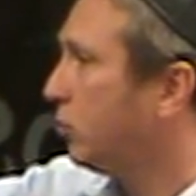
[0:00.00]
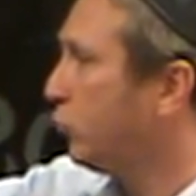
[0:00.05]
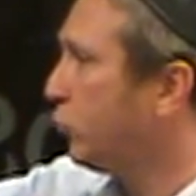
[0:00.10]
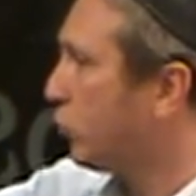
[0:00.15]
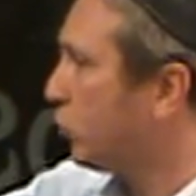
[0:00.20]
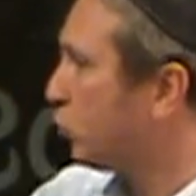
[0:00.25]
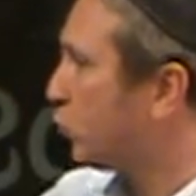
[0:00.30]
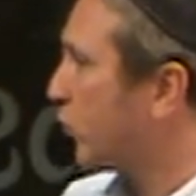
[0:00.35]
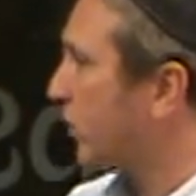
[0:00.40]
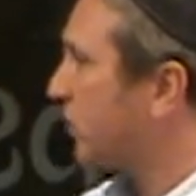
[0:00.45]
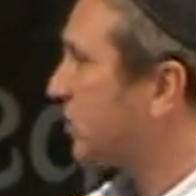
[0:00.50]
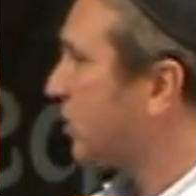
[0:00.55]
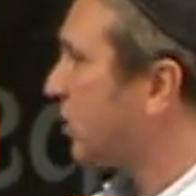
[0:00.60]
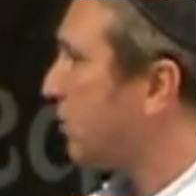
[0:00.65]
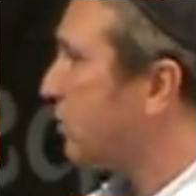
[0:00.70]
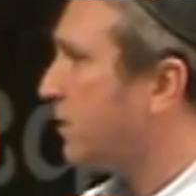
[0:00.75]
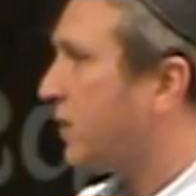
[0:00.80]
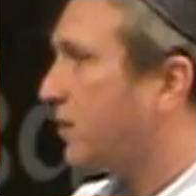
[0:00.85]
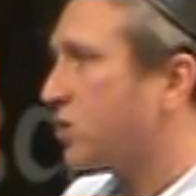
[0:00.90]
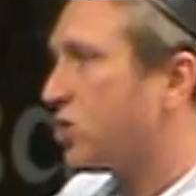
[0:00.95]
You can drink
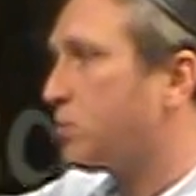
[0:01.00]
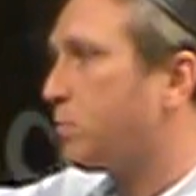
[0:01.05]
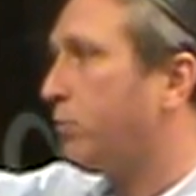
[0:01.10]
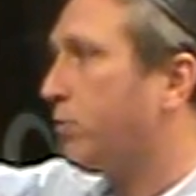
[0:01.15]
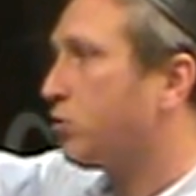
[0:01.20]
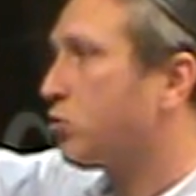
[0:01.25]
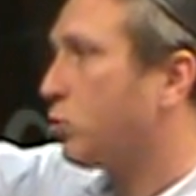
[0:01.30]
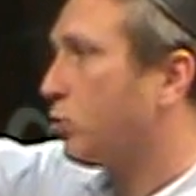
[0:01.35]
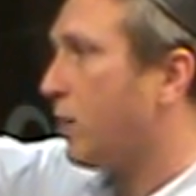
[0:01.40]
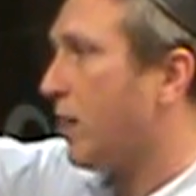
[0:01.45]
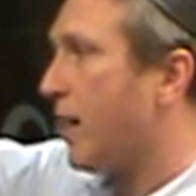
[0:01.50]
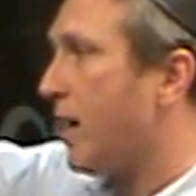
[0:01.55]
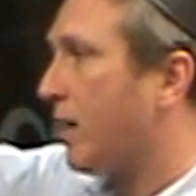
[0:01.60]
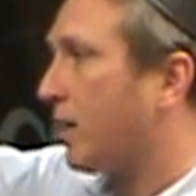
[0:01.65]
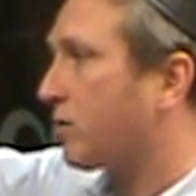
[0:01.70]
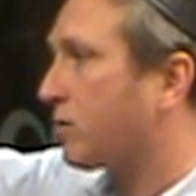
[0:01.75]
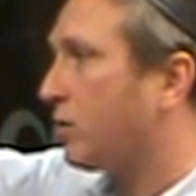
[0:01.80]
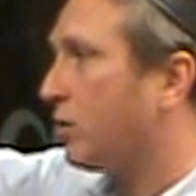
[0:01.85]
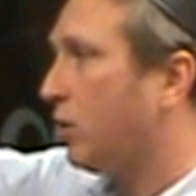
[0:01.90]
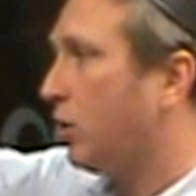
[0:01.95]
something, it's a spiritual act.
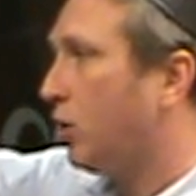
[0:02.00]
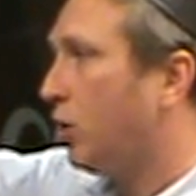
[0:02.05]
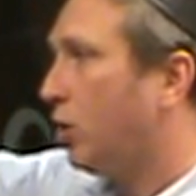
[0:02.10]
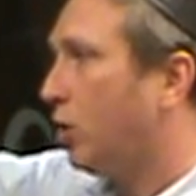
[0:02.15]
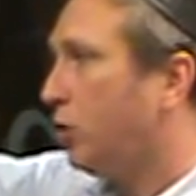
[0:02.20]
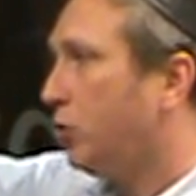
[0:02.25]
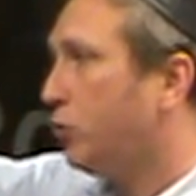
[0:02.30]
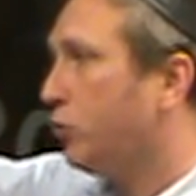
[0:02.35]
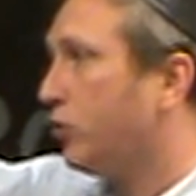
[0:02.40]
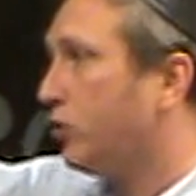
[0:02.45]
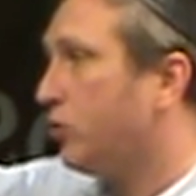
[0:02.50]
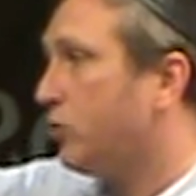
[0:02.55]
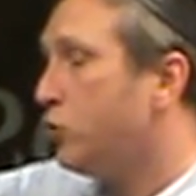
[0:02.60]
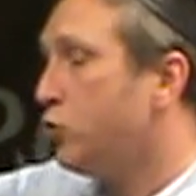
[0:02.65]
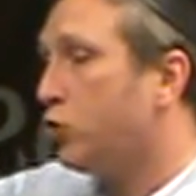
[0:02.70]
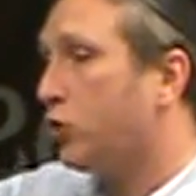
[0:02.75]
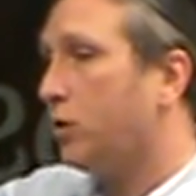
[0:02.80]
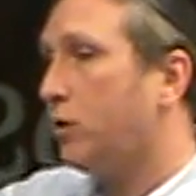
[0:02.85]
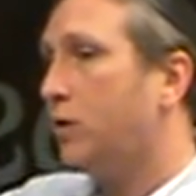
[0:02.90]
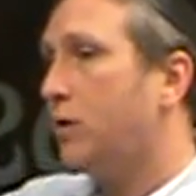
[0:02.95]
You
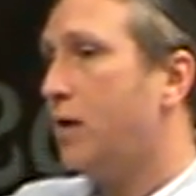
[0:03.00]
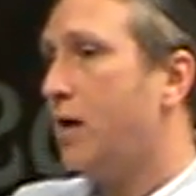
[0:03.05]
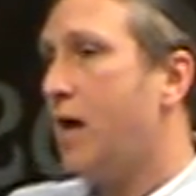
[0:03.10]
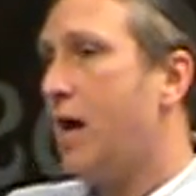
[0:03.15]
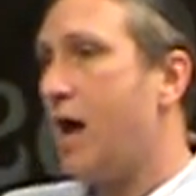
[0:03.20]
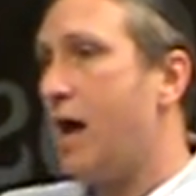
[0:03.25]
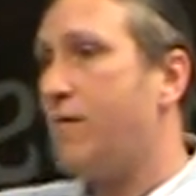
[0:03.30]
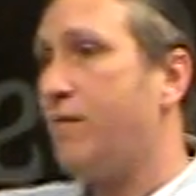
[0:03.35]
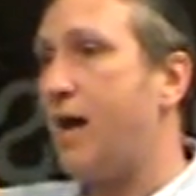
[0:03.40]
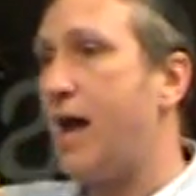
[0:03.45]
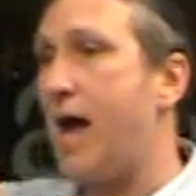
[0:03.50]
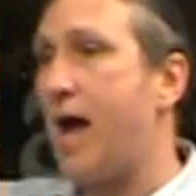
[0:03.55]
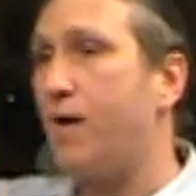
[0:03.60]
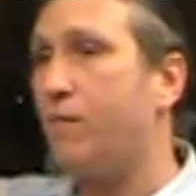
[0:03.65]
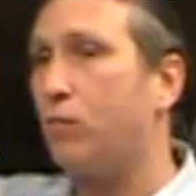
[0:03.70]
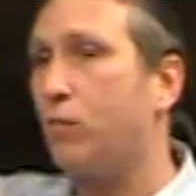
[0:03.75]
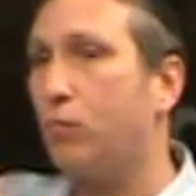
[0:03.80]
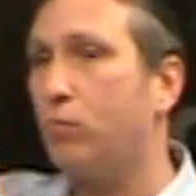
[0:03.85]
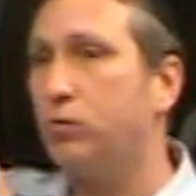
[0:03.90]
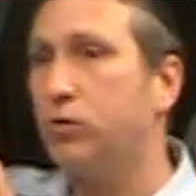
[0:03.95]
could have
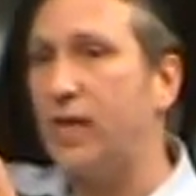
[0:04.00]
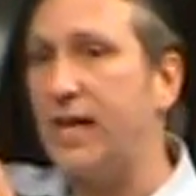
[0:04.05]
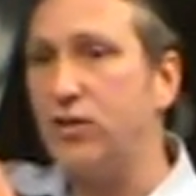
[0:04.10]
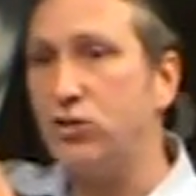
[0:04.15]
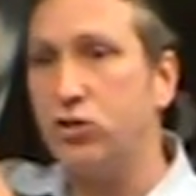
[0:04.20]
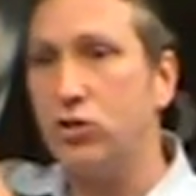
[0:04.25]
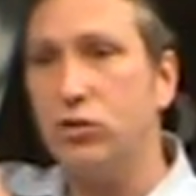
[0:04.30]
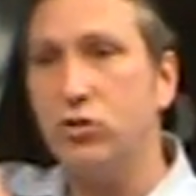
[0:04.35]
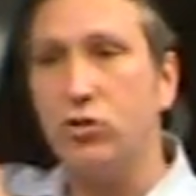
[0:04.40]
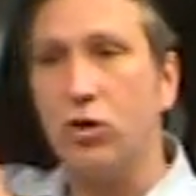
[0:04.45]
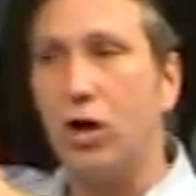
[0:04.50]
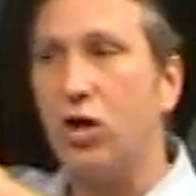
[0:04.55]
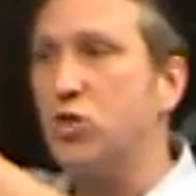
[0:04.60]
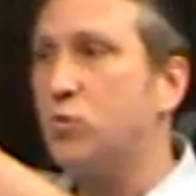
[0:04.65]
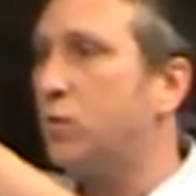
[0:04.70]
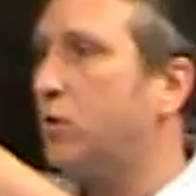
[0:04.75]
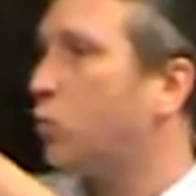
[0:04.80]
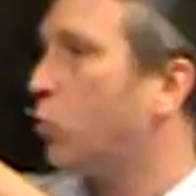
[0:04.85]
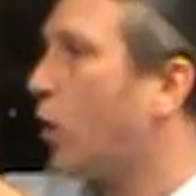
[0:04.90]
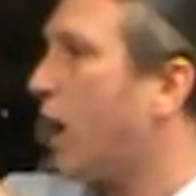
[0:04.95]
relations, a
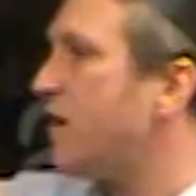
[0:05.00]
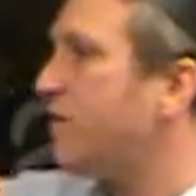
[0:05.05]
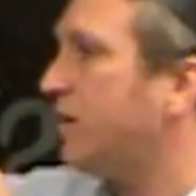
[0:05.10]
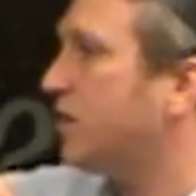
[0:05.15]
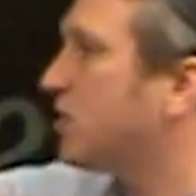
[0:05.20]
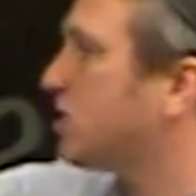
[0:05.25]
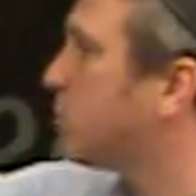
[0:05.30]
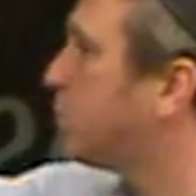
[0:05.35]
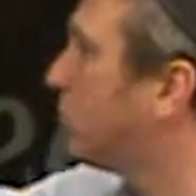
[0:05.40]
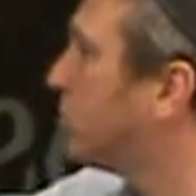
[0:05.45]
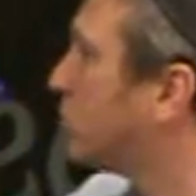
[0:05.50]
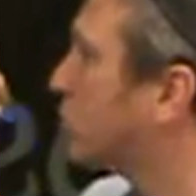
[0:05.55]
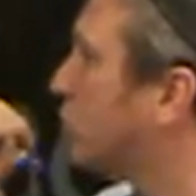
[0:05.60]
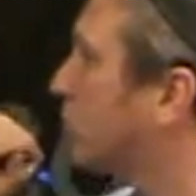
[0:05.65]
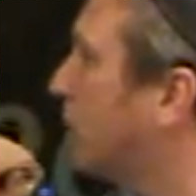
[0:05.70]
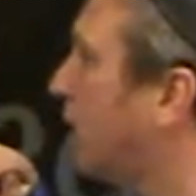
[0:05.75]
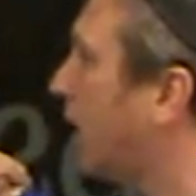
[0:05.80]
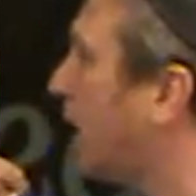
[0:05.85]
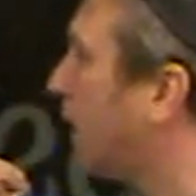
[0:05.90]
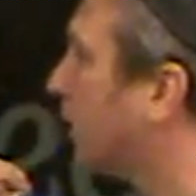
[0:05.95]
husband and wife, it's a
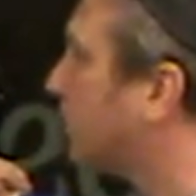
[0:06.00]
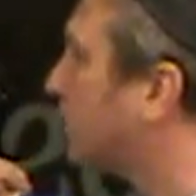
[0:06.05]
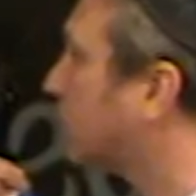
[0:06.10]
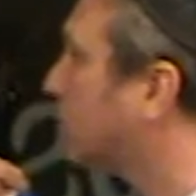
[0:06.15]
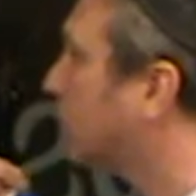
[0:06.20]
spiritual act.